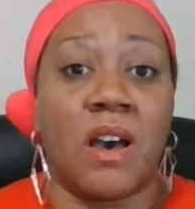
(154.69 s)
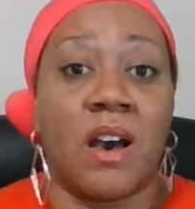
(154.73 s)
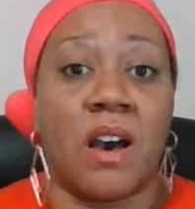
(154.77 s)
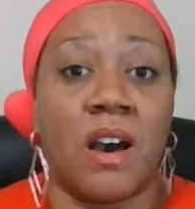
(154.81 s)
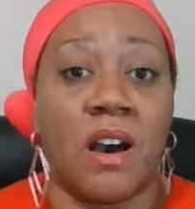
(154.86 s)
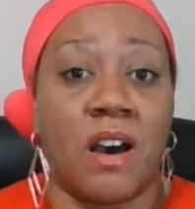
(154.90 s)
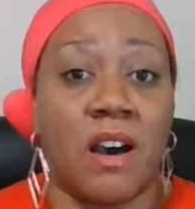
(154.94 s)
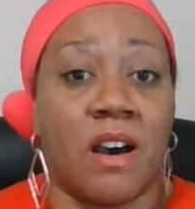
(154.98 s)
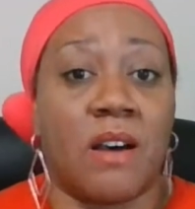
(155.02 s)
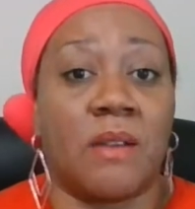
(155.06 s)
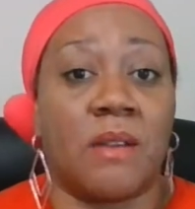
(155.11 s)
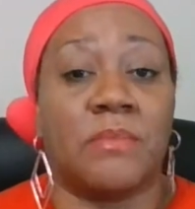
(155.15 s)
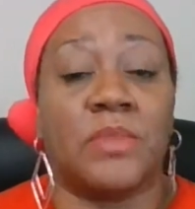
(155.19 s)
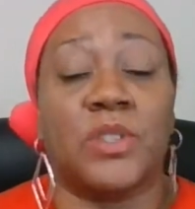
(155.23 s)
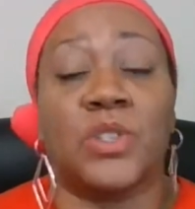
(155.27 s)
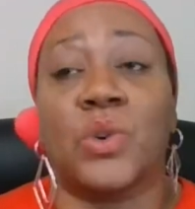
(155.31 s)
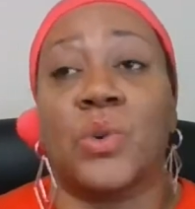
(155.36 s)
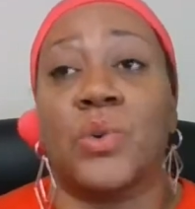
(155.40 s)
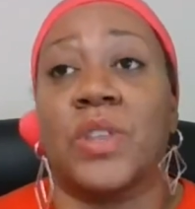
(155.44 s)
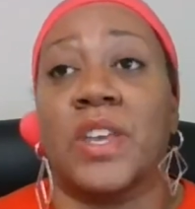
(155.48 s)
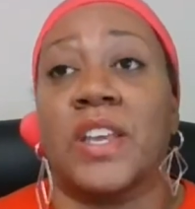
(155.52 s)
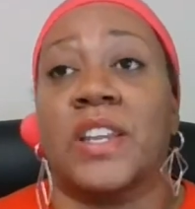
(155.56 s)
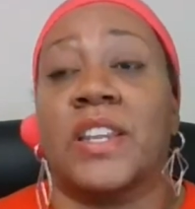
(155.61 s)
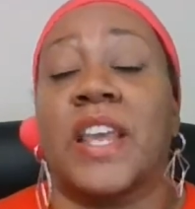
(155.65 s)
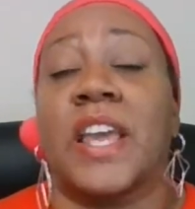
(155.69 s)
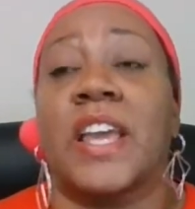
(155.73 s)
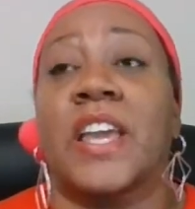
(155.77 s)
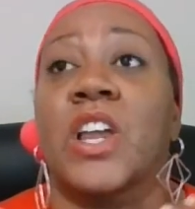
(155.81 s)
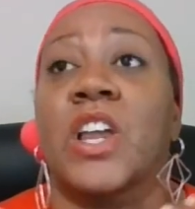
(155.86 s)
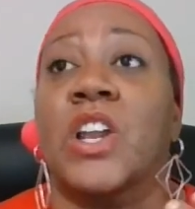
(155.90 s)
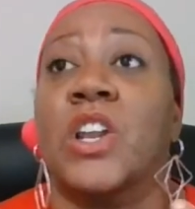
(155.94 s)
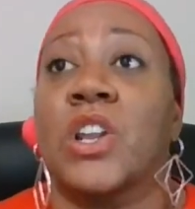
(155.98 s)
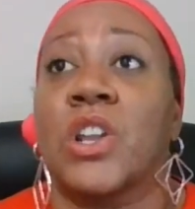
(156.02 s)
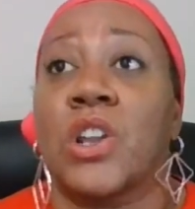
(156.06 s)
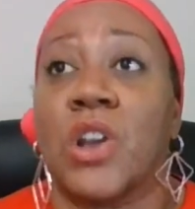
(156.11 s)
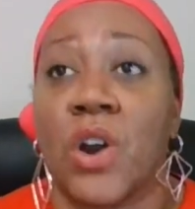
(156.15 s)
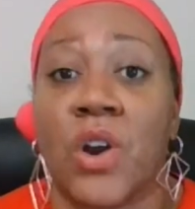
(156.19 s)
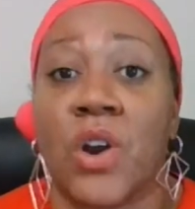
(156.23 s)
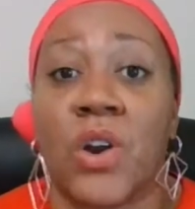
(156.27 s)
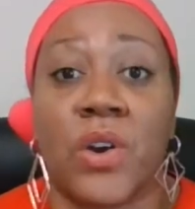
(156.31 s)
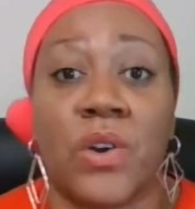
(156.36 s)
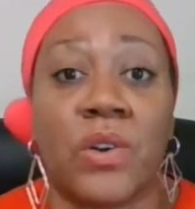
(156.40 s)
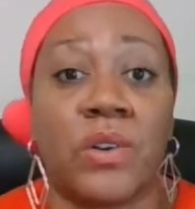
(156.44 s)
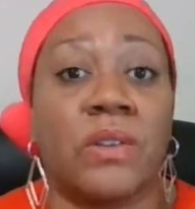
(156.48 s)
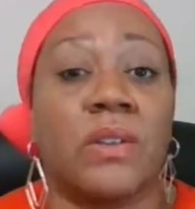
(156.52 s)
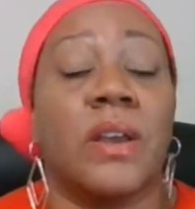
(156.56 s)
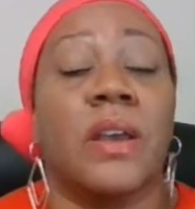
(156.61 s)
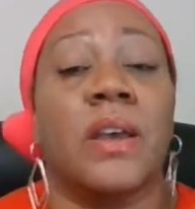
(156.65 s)
so that they can
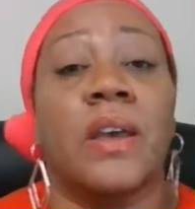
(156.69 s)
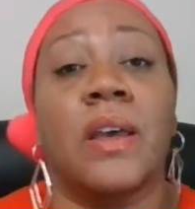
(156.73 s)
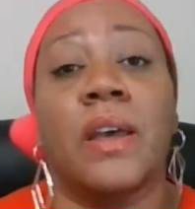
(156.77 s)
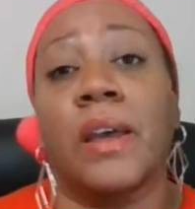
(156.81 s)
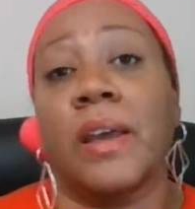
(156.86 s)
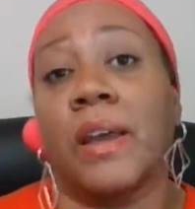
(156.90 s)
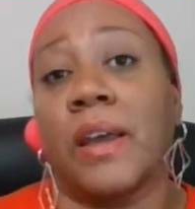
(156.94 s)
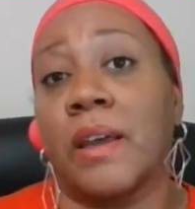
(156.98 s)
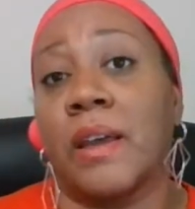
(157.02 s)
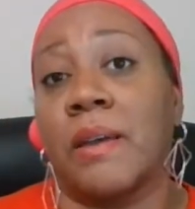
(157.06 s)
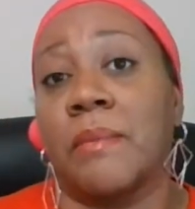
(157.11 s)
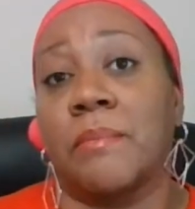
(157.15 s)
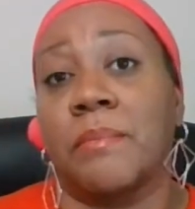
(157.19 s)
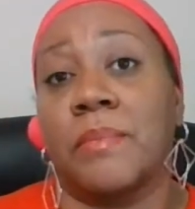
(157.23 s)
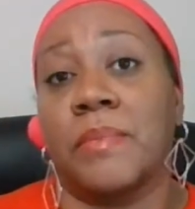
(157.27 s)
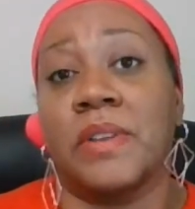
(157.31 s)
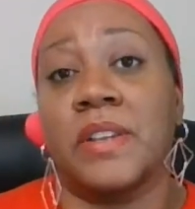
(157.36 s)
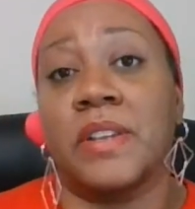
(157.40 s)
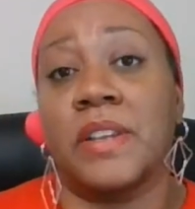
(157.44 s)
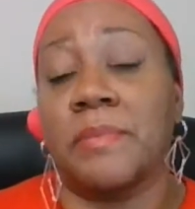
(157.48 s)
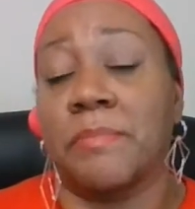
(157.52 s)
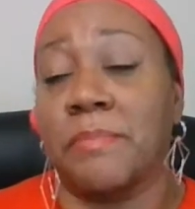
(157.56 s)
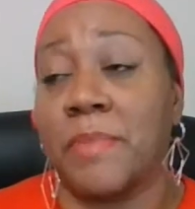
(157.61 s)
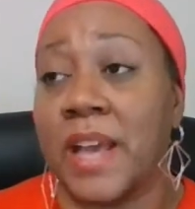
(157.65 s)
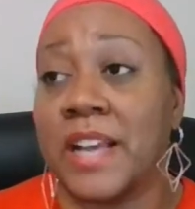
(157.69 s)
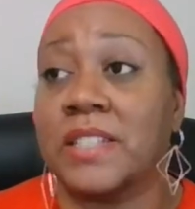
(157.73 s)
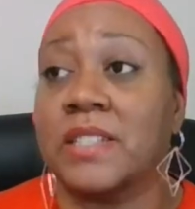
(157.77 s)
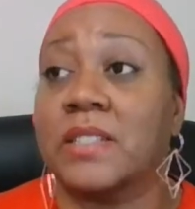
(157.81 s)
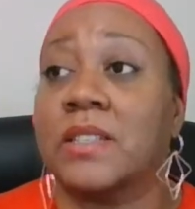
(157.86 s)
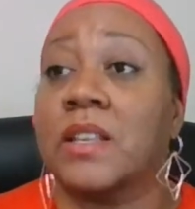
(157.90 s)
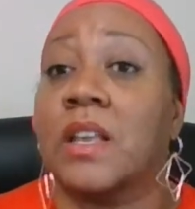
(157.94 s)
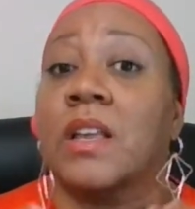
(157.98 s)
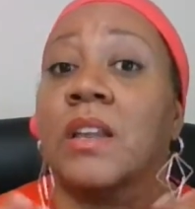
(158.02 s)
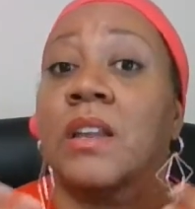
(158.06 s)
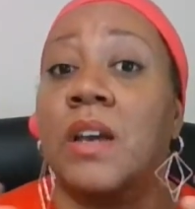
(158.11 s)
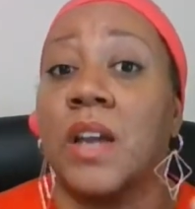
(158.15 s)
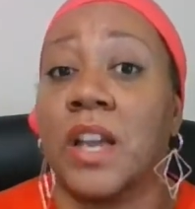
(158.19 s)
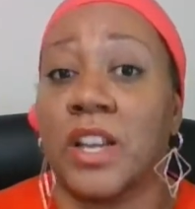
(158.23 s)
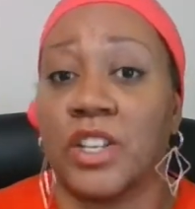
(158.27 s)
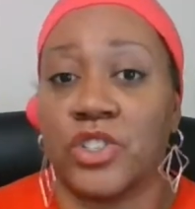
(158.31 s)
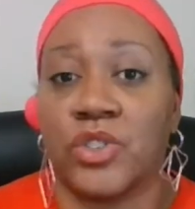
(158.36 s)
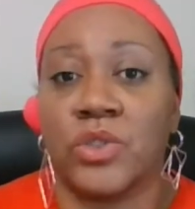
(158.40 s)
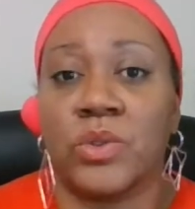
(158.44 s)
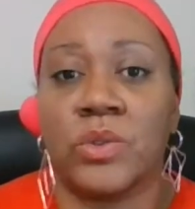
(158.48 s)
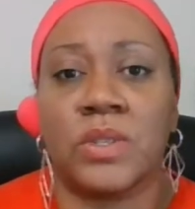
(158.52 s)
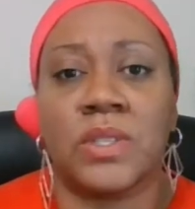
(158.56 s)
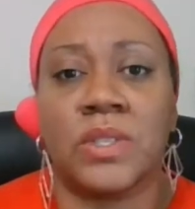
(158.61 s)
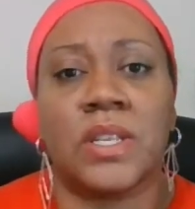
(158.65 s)
learn and basically look at
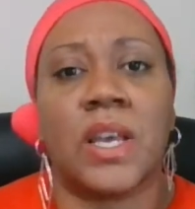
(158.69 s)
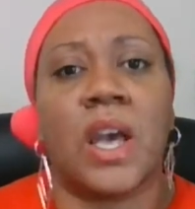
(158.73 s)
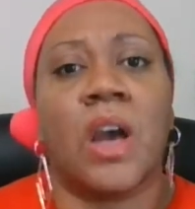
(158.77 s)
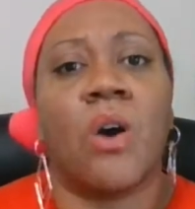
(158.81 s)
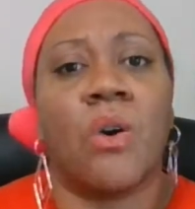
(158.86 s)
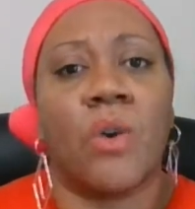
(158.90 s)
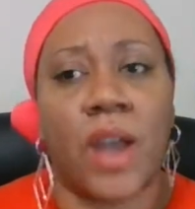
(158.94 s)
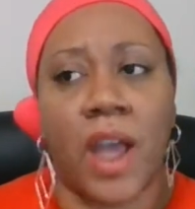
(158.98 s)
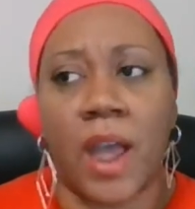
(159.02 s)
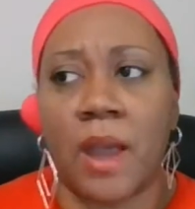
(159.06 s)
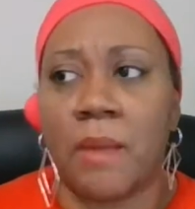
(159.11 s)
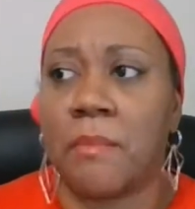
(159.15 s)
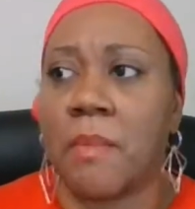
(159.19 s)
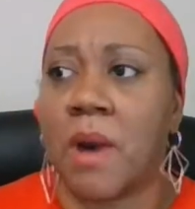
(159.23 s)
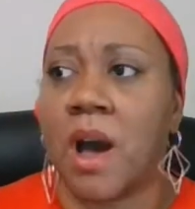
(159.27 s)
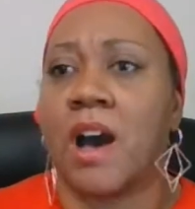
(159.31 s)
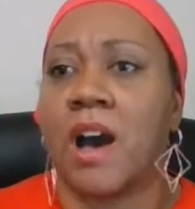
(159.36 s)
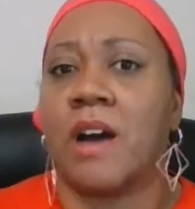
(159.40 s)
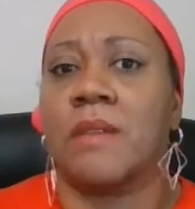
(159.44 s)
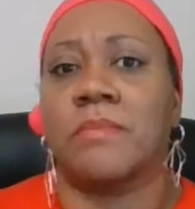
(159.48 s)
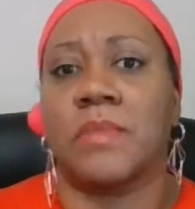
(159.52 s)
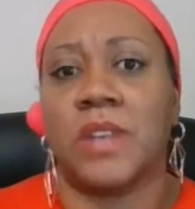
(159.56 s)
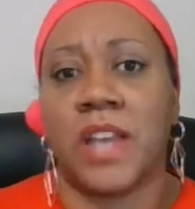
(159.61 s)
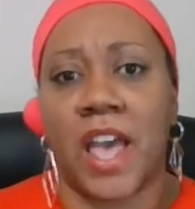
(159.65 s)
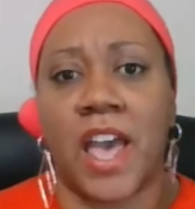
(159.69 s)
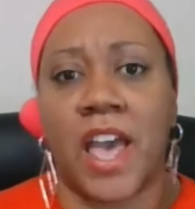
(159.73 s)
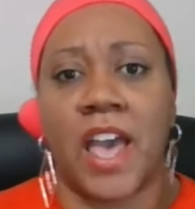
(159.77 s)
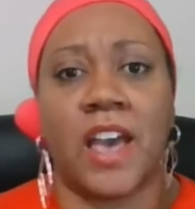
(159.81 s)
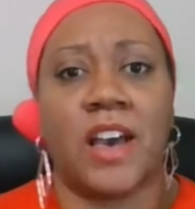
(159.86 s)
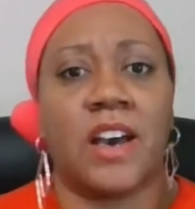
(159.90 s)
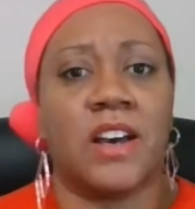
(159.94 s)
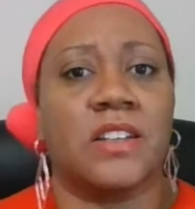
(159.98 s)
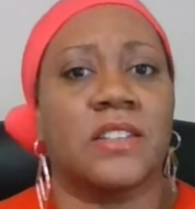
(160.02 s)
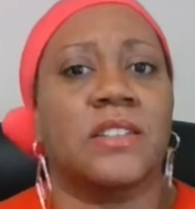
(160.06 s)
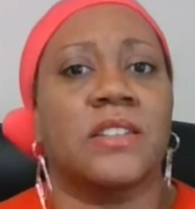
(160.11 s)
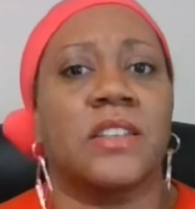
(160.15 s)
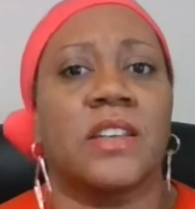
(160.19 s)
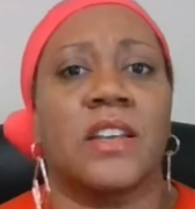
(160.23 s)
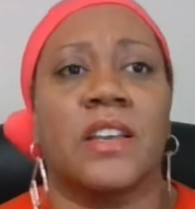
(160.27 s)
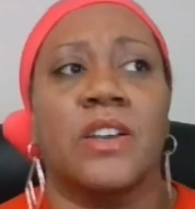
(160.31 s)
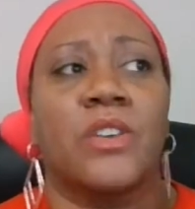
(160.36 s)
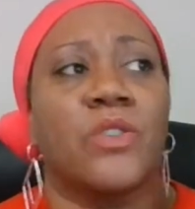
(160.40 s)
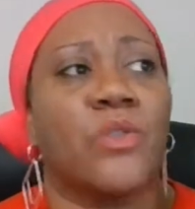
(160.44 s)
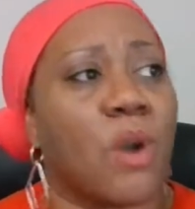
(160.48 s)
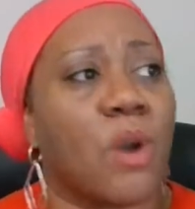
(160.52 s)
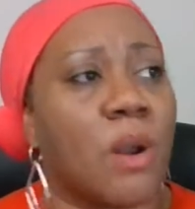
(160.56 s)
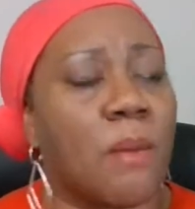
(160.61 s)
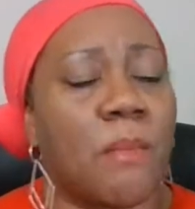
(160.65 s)
you and say, okay, mom, dad, auntie,
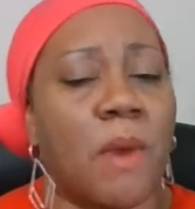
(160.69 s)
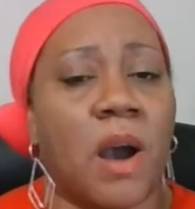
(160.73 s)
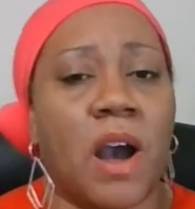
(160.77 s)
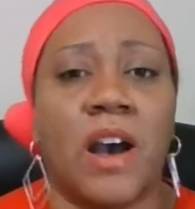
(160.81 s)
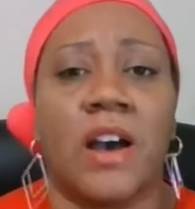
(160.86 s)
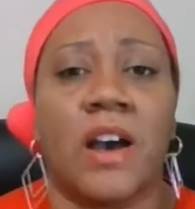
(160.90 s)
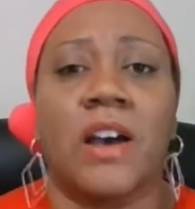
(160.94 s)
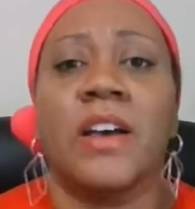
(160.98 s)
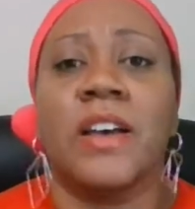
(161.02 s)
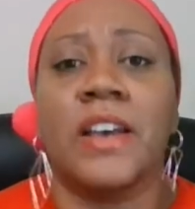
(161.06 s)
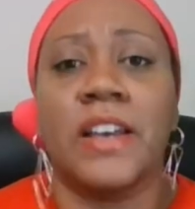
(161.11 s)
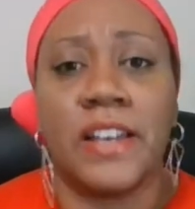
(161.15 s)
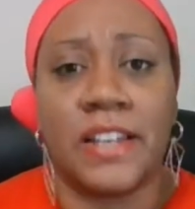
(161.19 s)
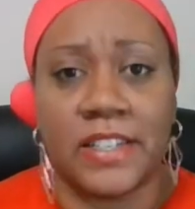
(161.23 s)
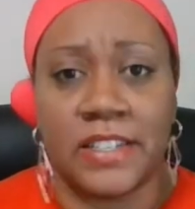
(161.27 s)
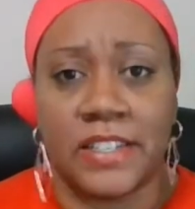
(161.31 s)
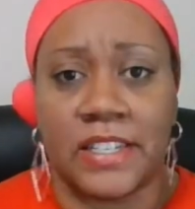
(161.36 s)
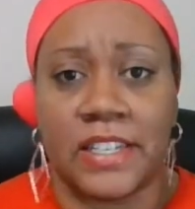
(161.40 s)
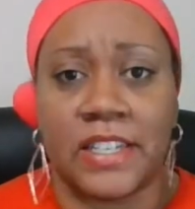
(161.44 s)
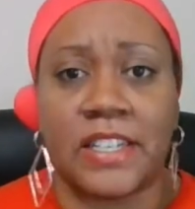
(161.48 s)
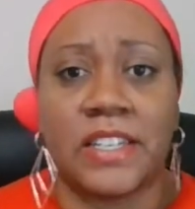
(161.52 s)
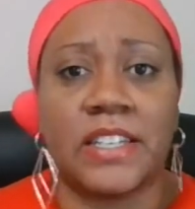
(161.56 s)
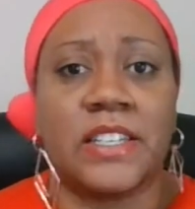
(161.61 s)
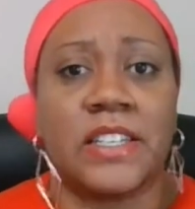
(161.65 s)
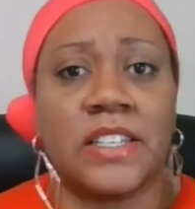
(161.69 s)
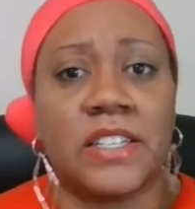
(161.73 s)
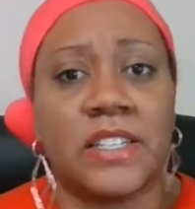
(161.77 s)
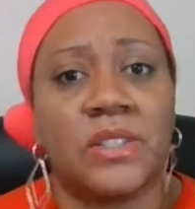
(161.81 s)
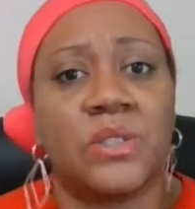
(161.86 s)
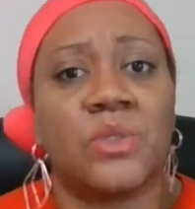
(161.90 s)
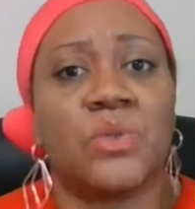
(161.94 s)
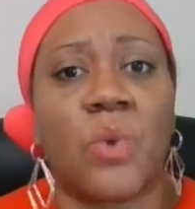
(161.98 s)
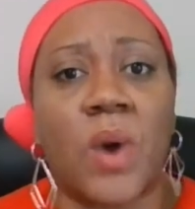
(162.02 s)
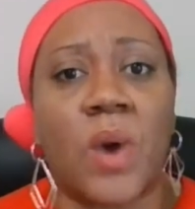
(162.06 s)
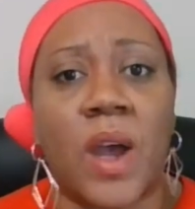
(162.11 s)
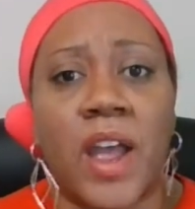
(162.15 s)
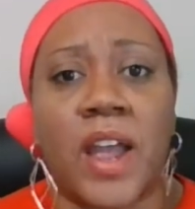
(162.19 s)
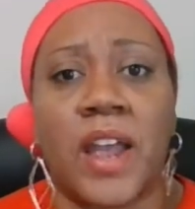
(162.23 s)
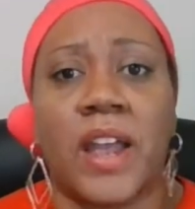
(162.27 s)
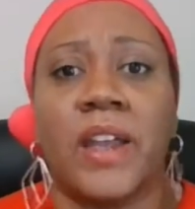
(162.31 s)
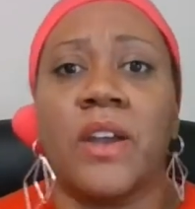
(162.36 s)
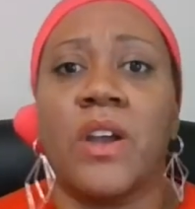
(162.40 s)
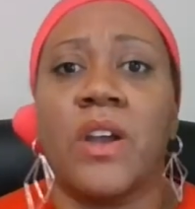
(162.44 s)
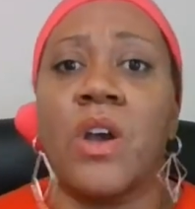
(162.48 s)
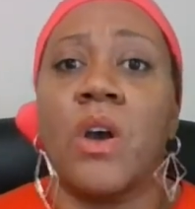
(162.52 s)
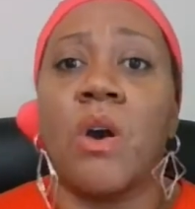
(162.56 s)
grandma did it this way.